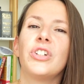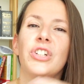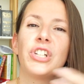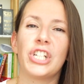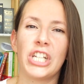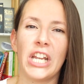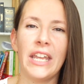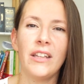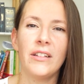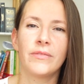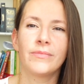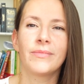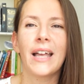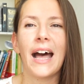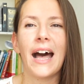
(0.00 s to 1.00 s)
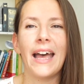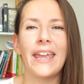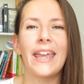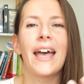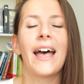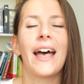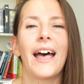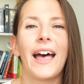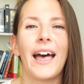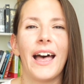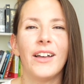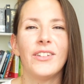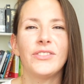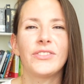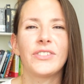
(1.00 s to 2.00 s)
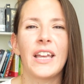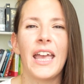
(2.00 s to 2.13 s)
j'ai, I have,